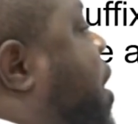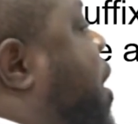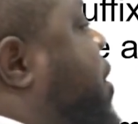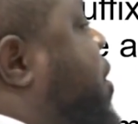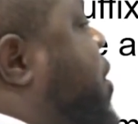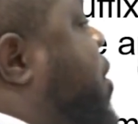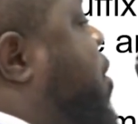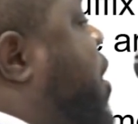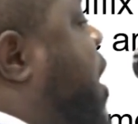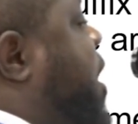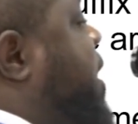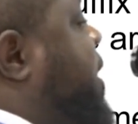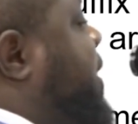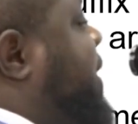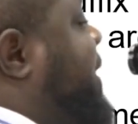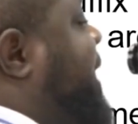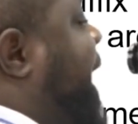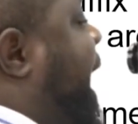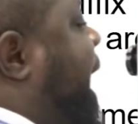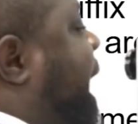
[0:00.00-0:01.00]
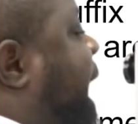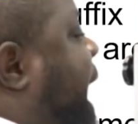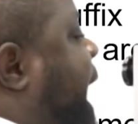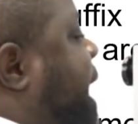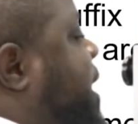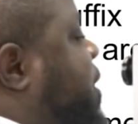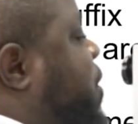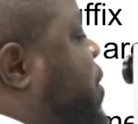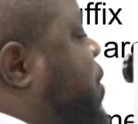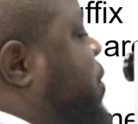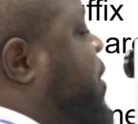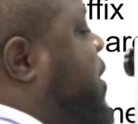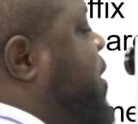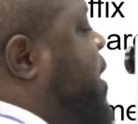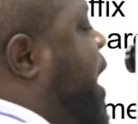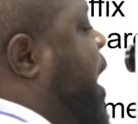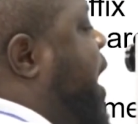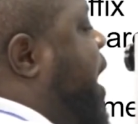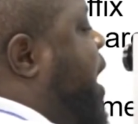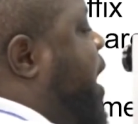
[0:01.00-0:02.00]
or you call it
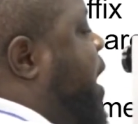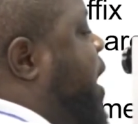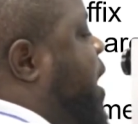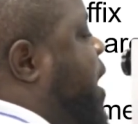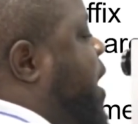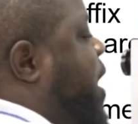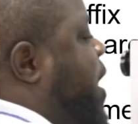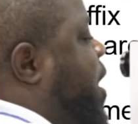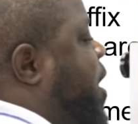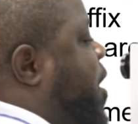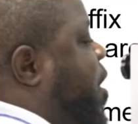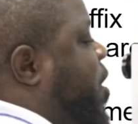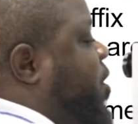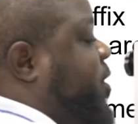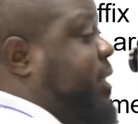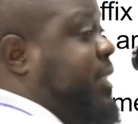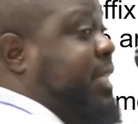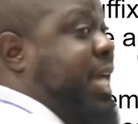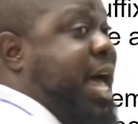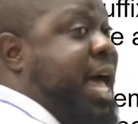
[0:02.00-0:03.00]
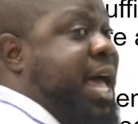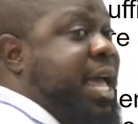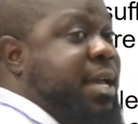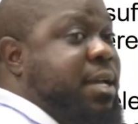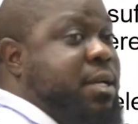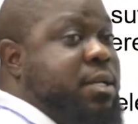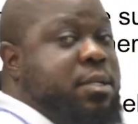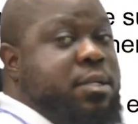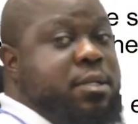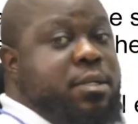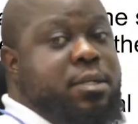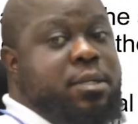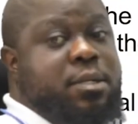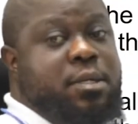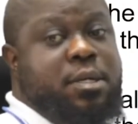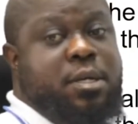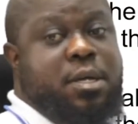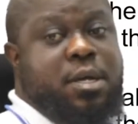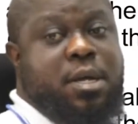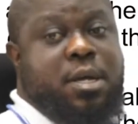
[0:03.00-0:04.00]
dihydrogen uh, oxide.
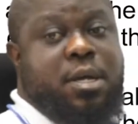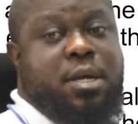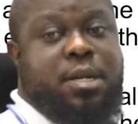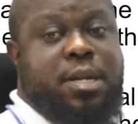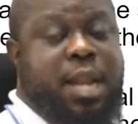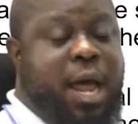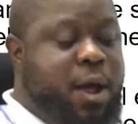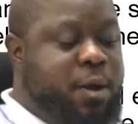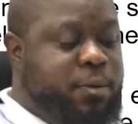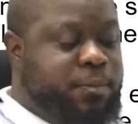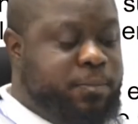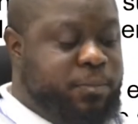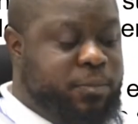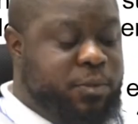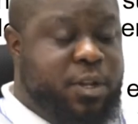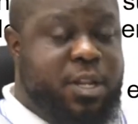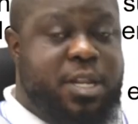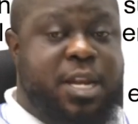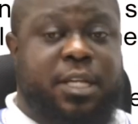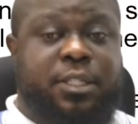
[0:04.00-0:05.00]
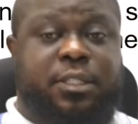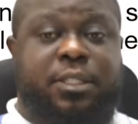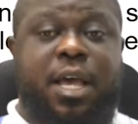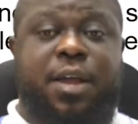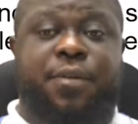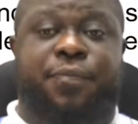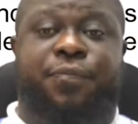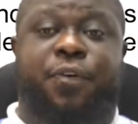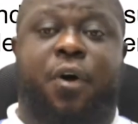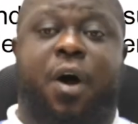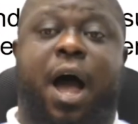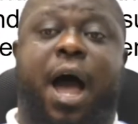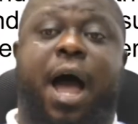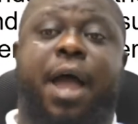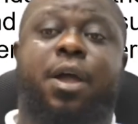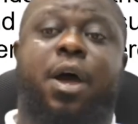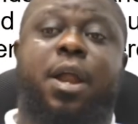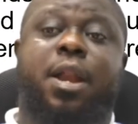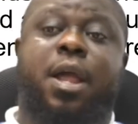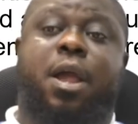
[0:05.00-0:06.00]
Now, they said for
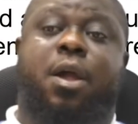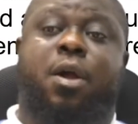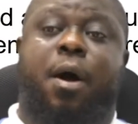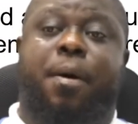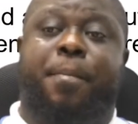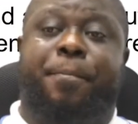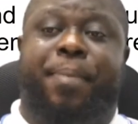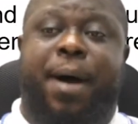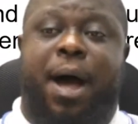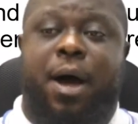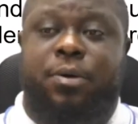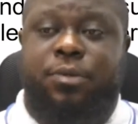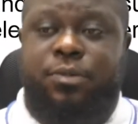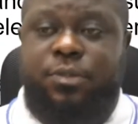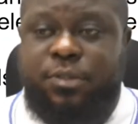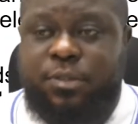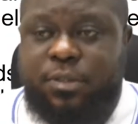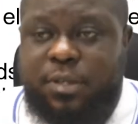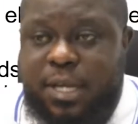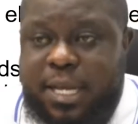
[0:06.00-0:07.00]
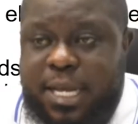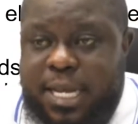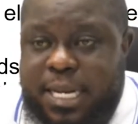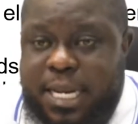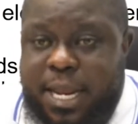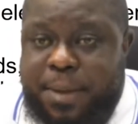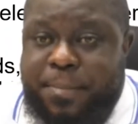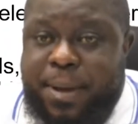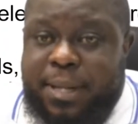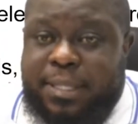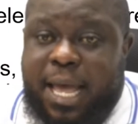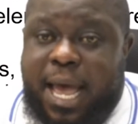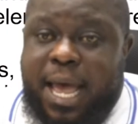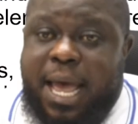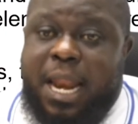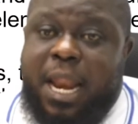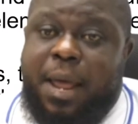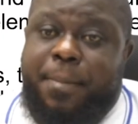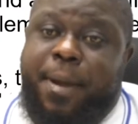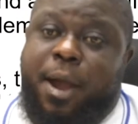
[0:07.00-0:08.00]
ionic compounds, the metal
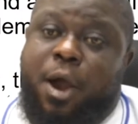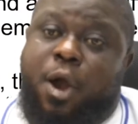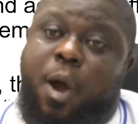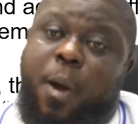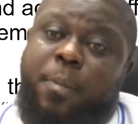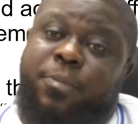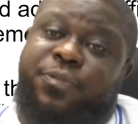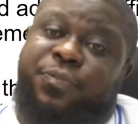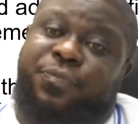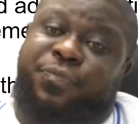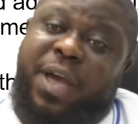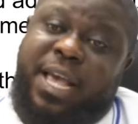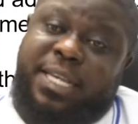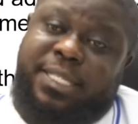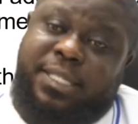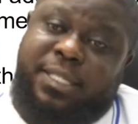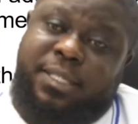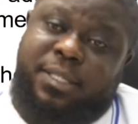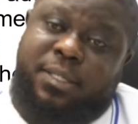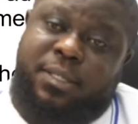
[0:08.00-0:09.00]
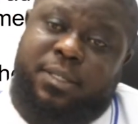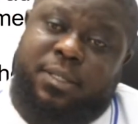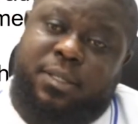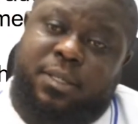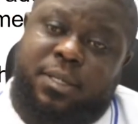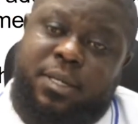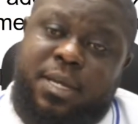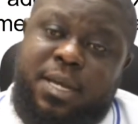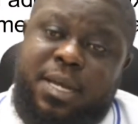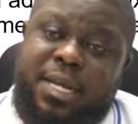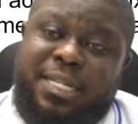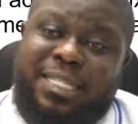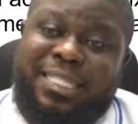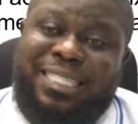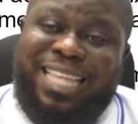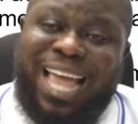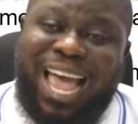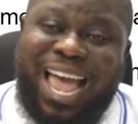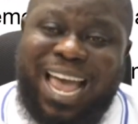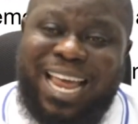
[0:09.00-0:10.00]
element comes first,
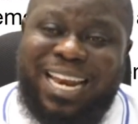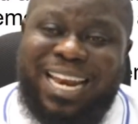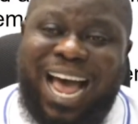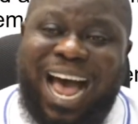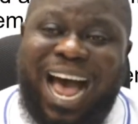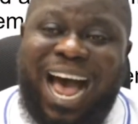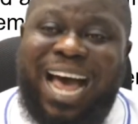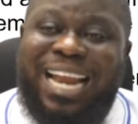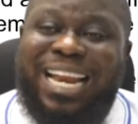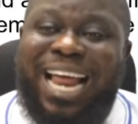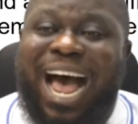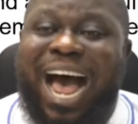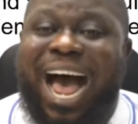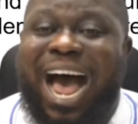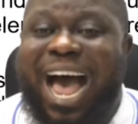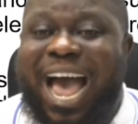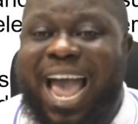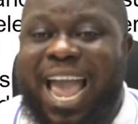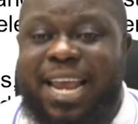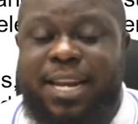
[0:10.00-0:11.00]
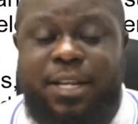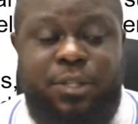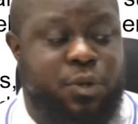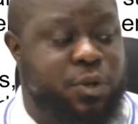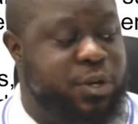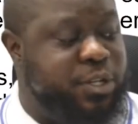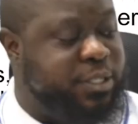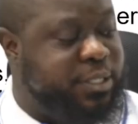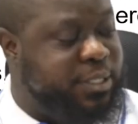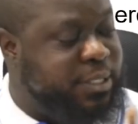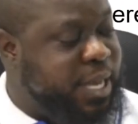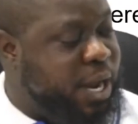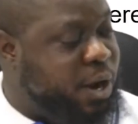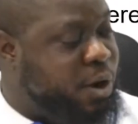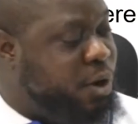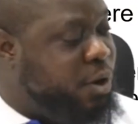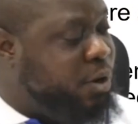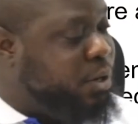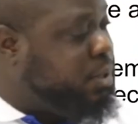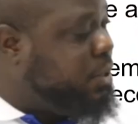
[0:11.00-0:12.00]
then add I to the
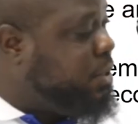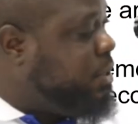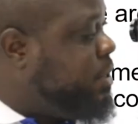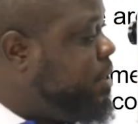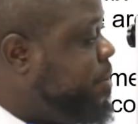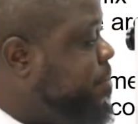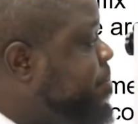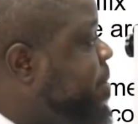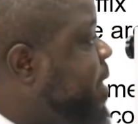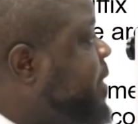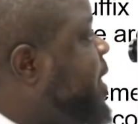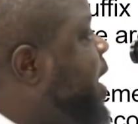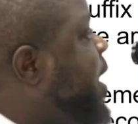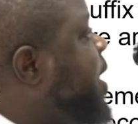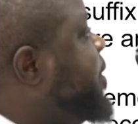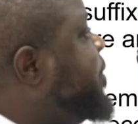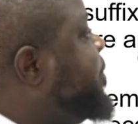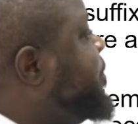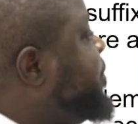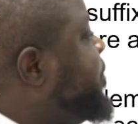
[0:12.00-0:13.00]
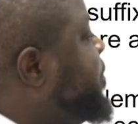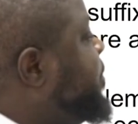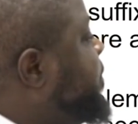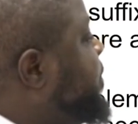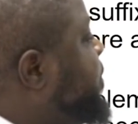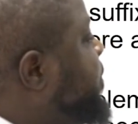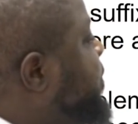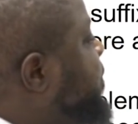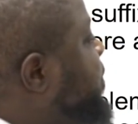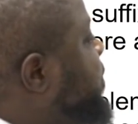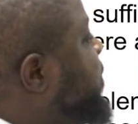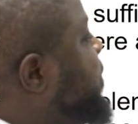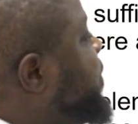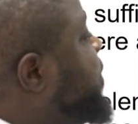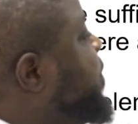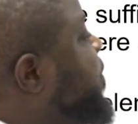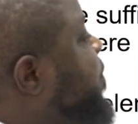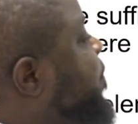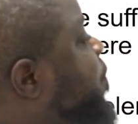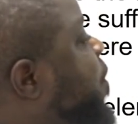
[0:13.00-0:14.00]
second metal.
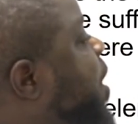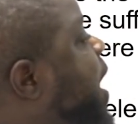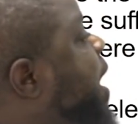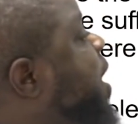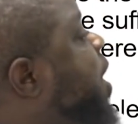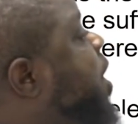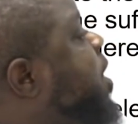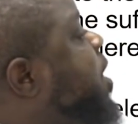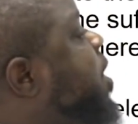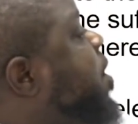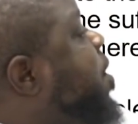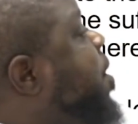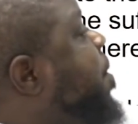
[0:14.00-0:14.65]
For ionic